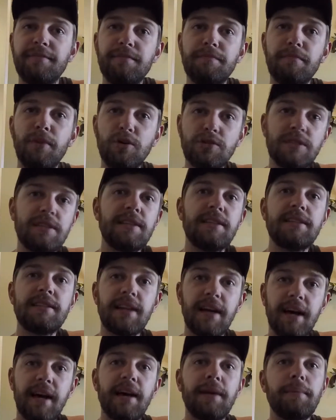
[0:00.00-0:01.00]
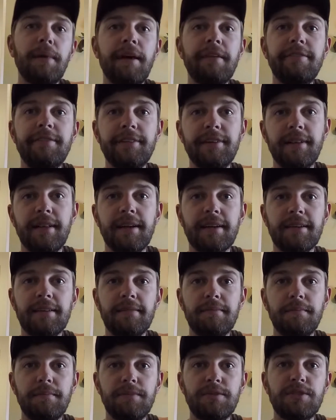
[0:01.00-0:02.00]
most of the time, I feel like
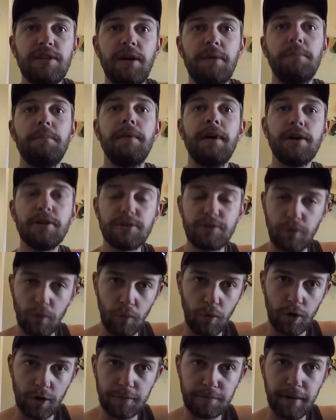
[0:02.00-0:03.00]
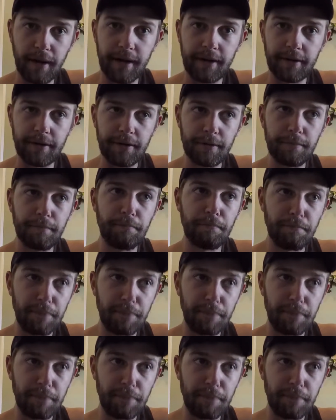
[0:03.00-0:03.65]
something else will work better.